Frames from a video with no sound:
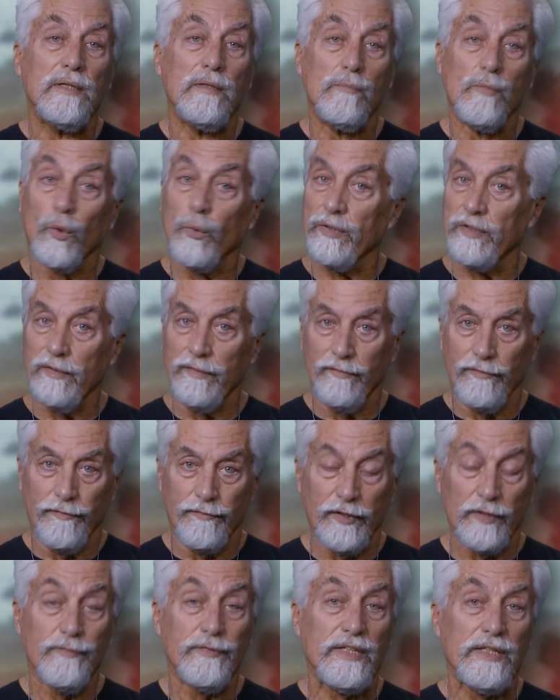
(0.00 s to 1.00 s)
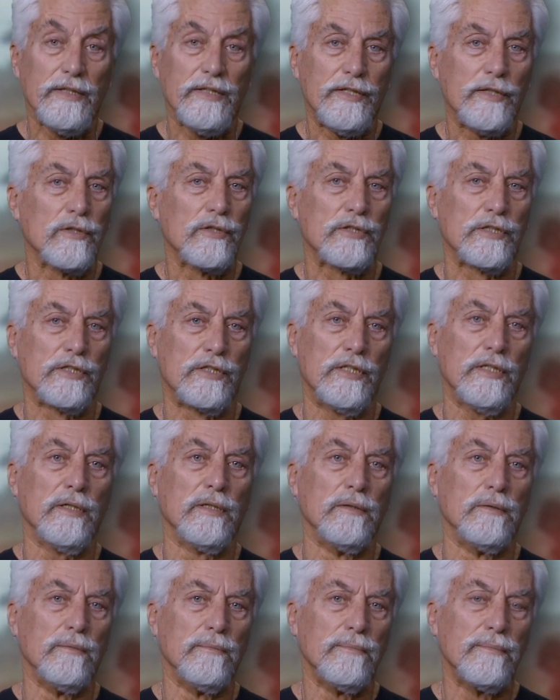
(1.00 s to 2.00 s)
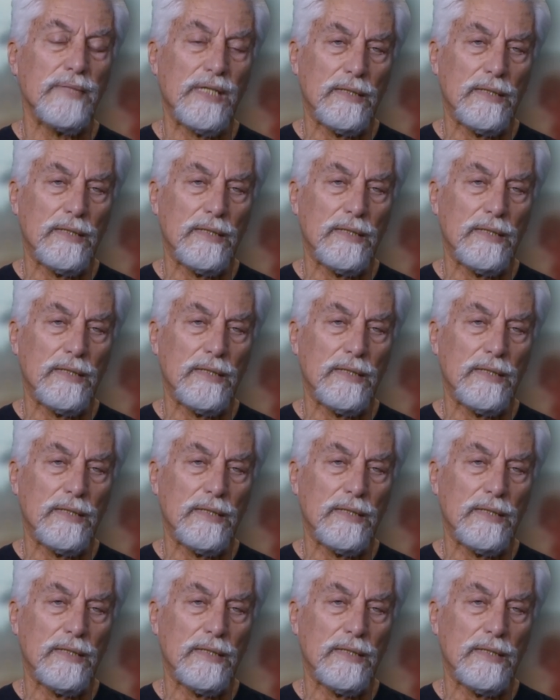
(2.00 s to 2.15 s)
more than 50 years ago,